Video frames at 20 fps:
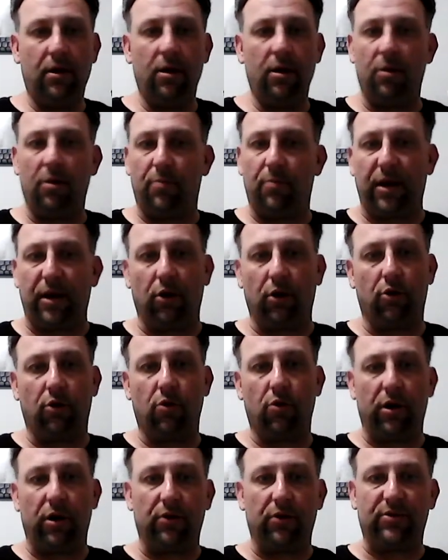a bigger
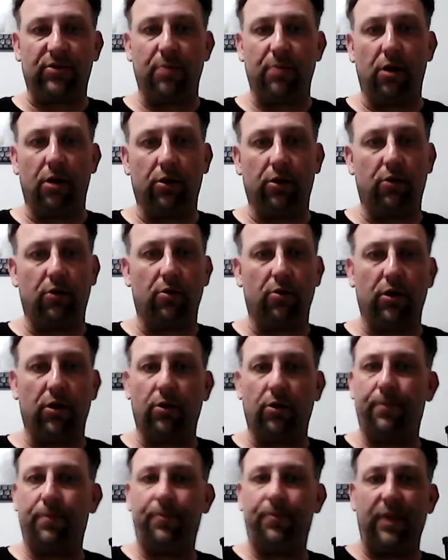coil, smaller
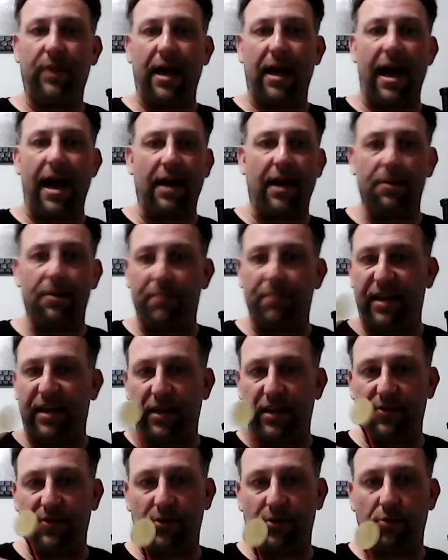coil, add a
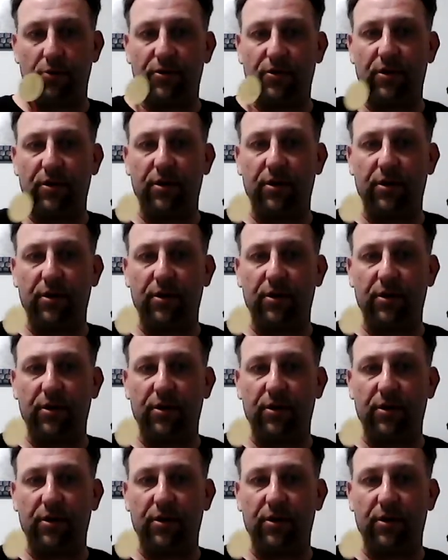piezo to the